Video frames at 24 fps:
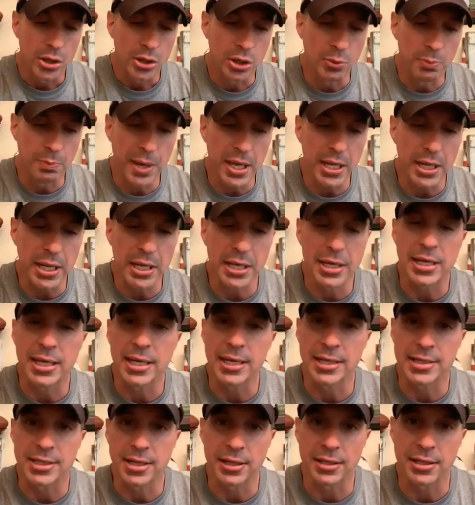you beat into
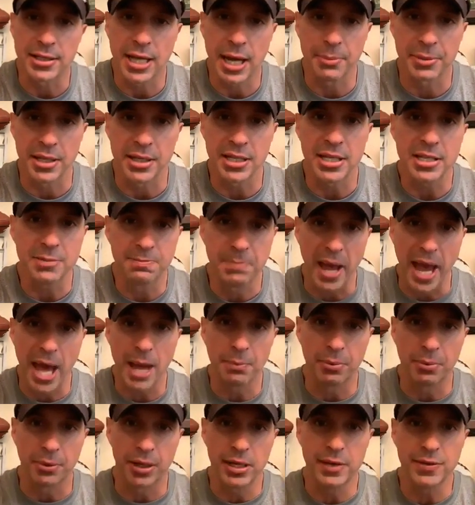kids all the time that these
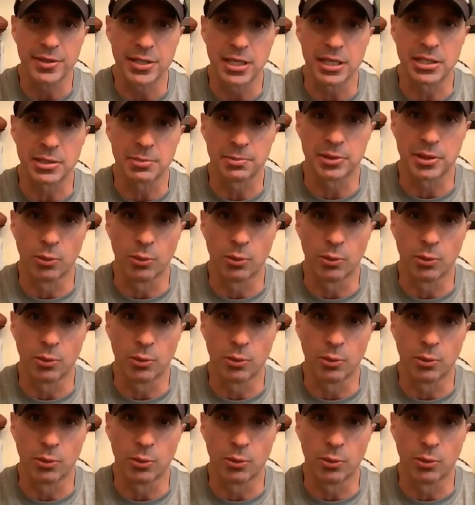bad belief systems.